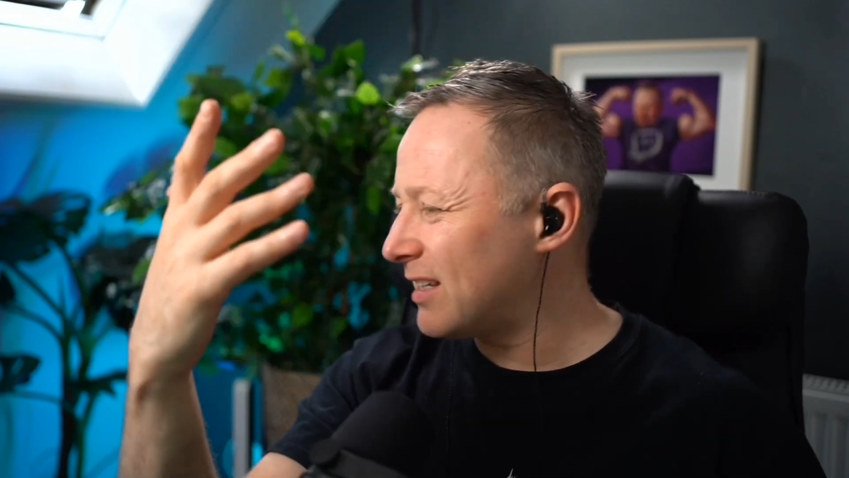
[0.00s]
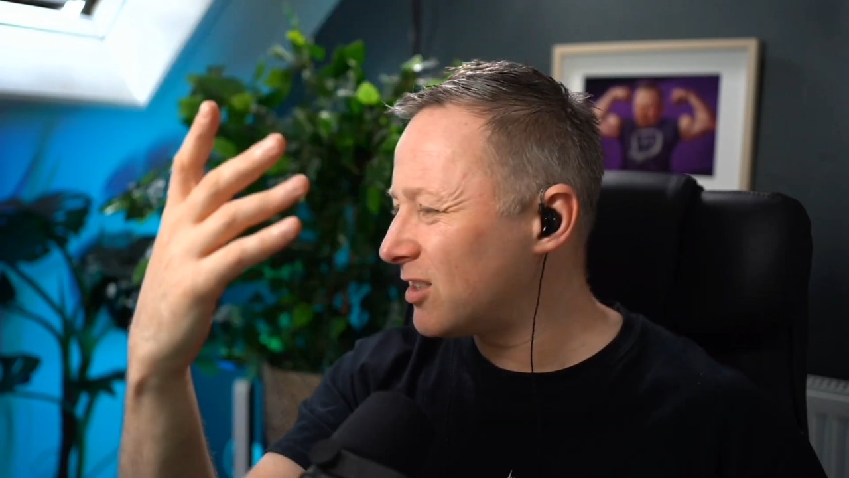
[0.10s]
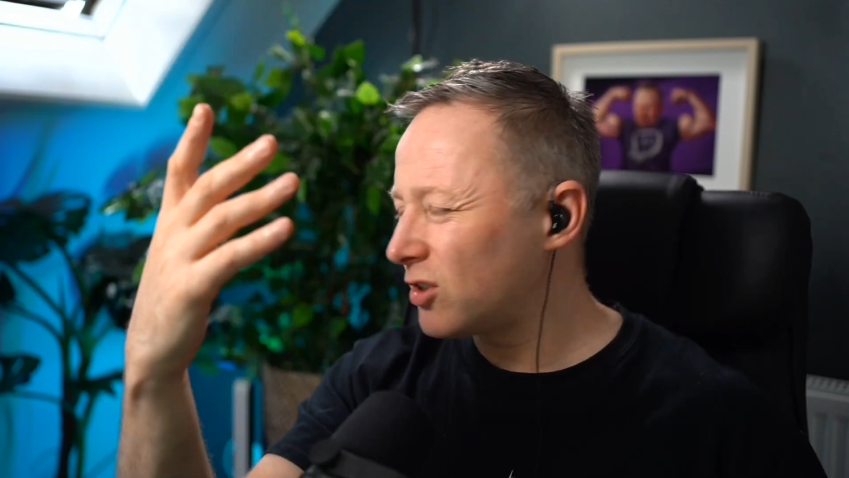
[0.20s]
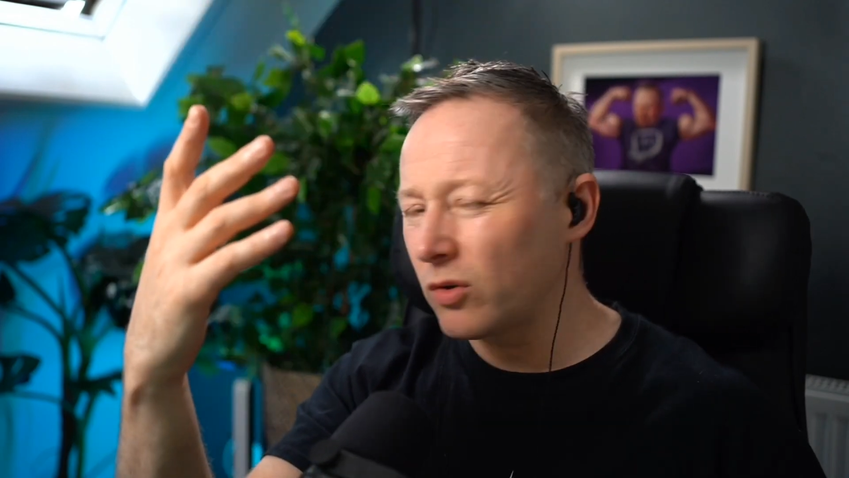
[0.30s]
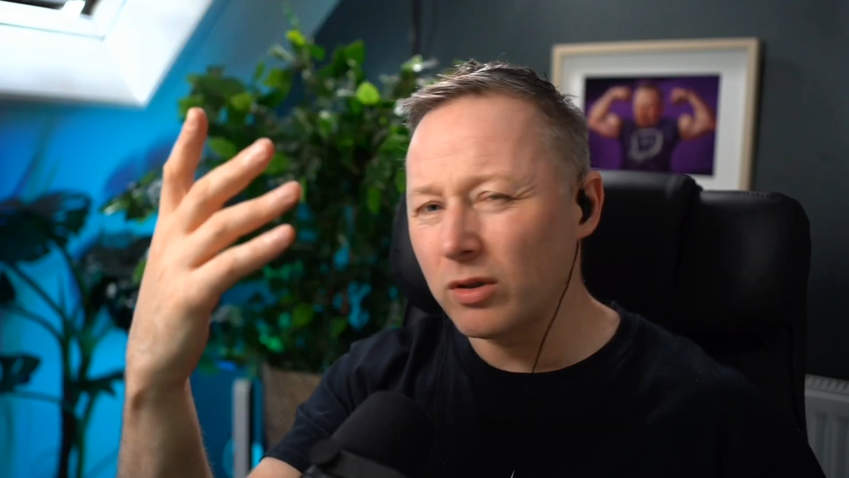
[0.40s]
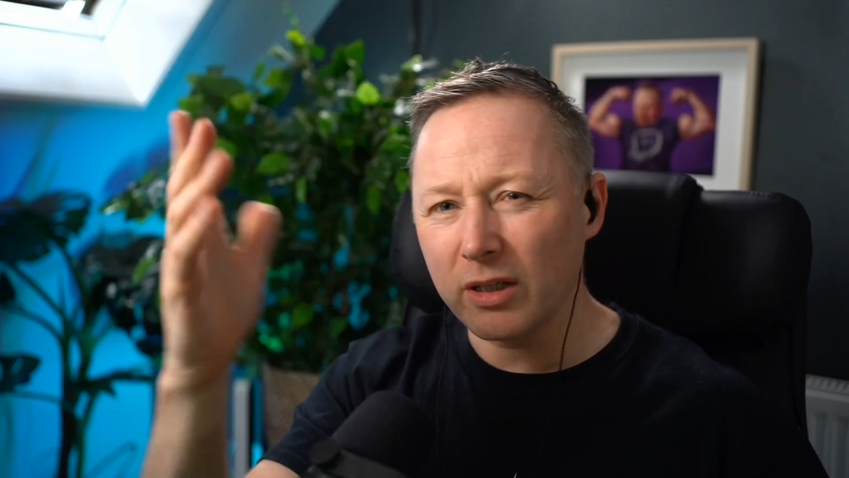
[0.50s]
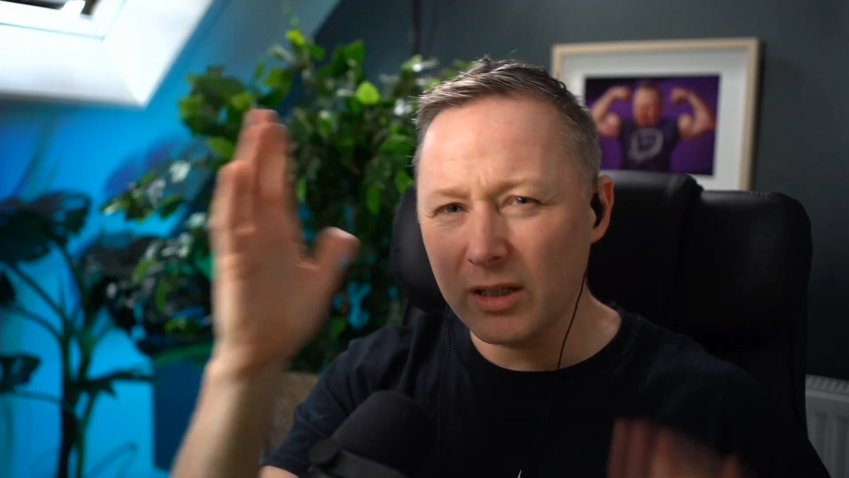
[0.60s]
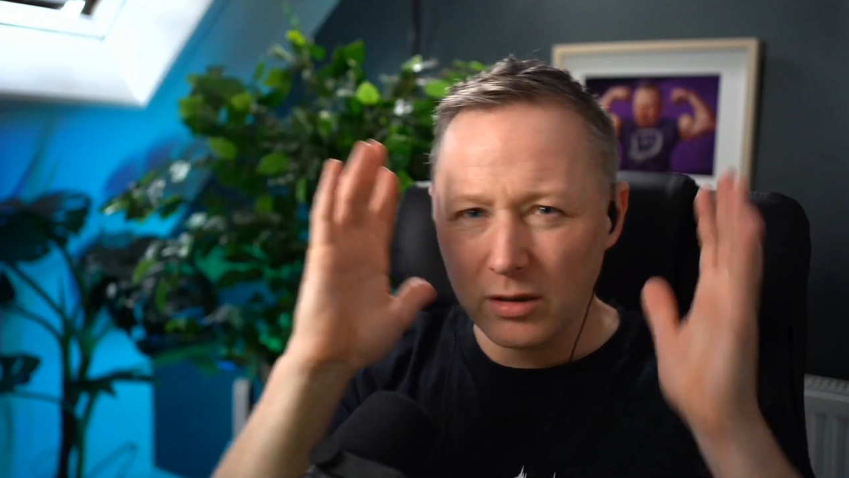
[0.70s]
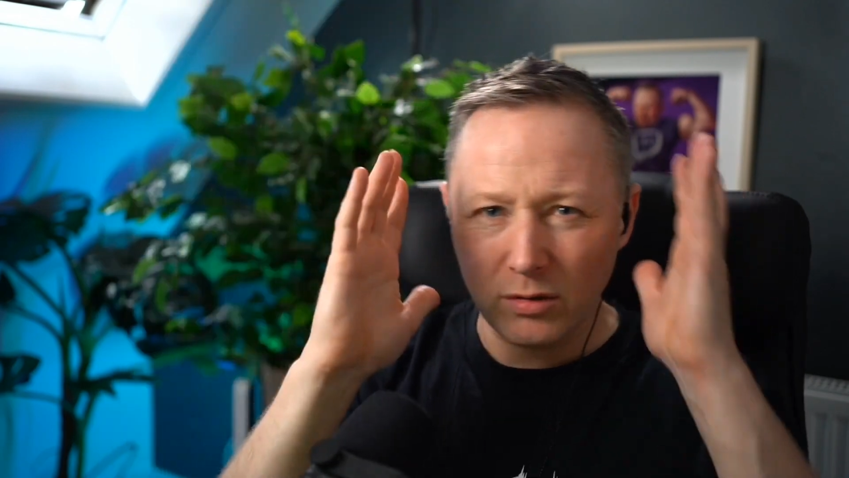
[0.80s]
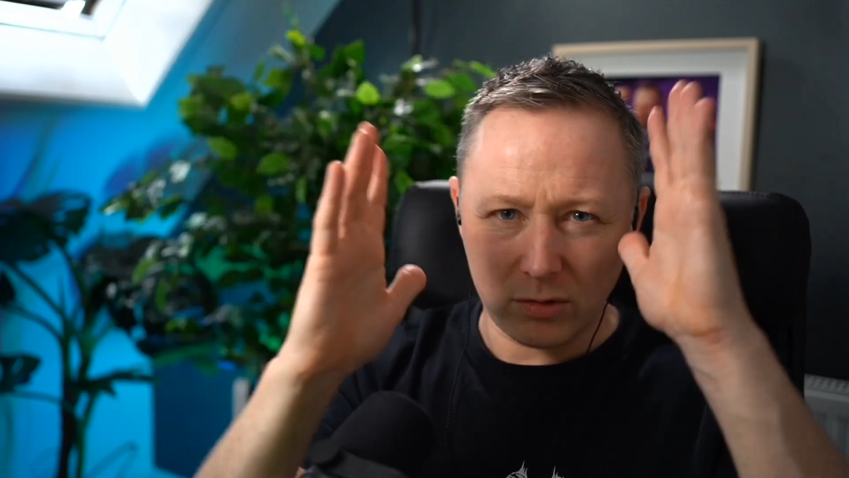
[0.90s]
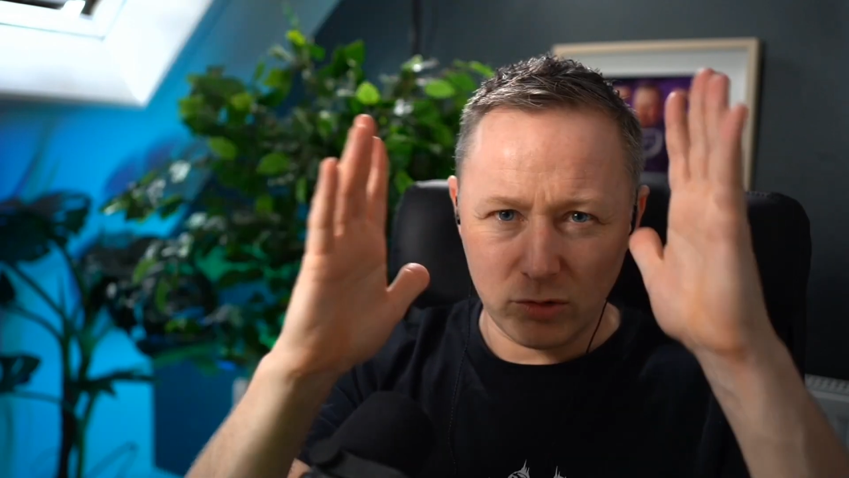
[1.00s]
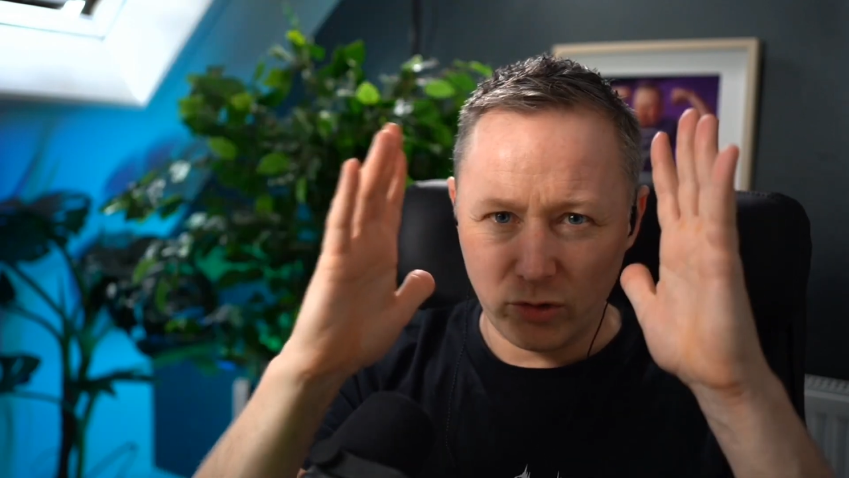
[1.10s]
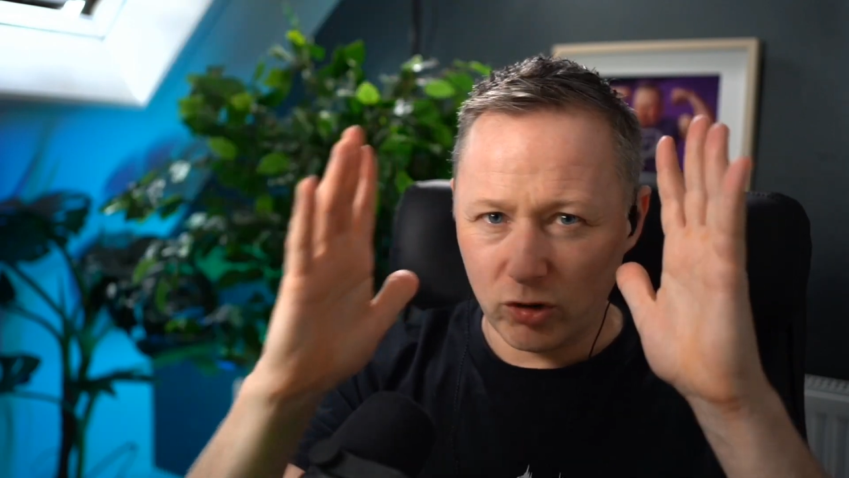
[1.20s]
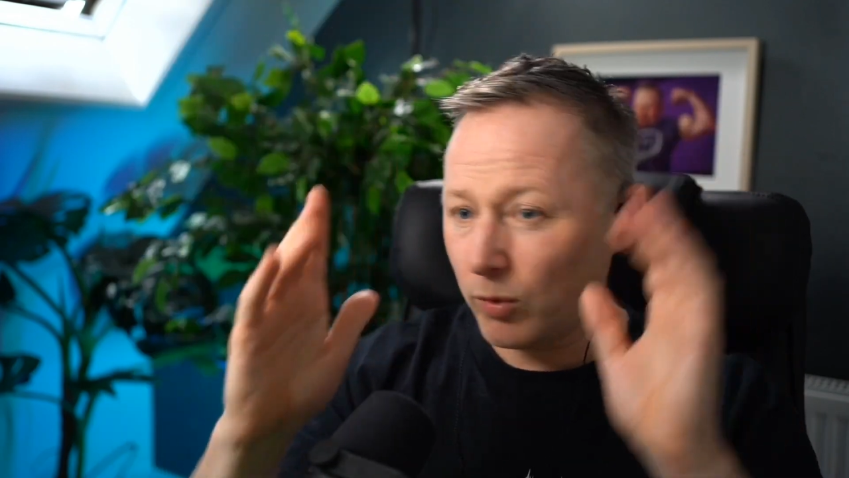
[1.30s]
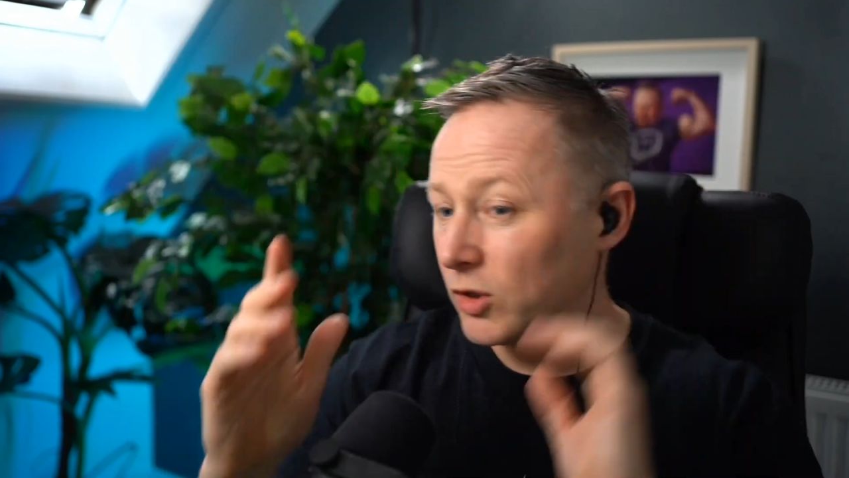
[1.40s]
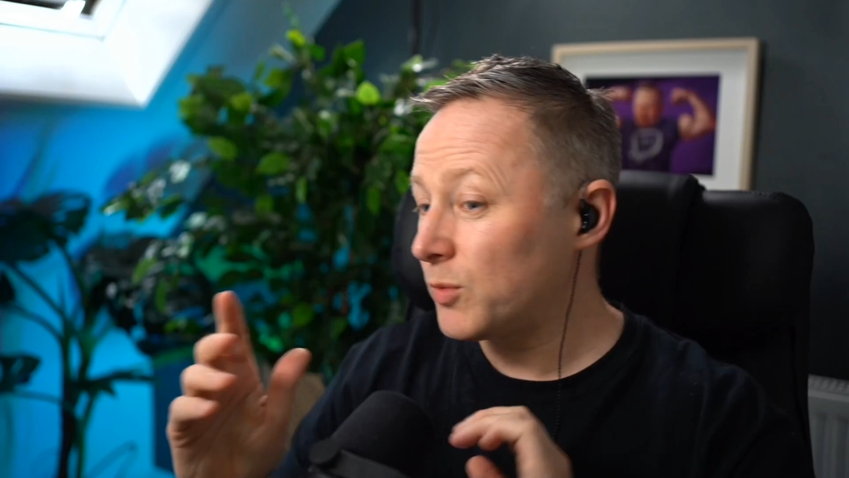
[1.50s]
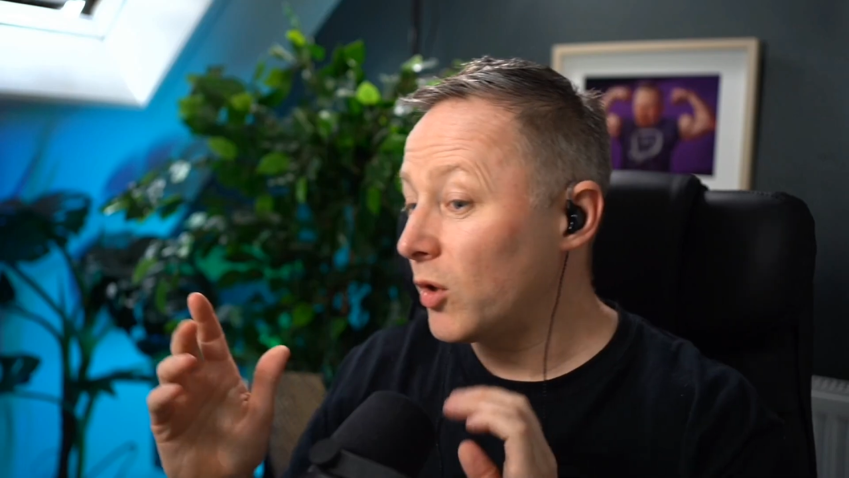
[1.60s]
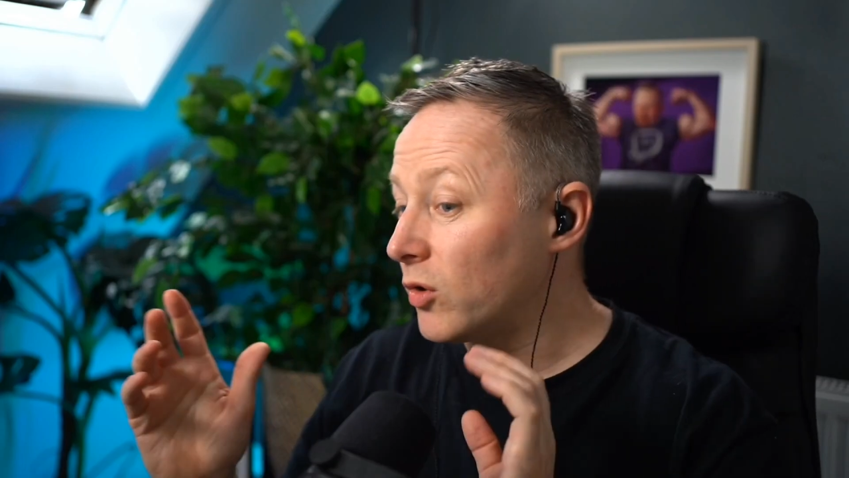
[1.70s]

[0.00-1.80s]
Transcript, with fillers: sort of like looking towards me out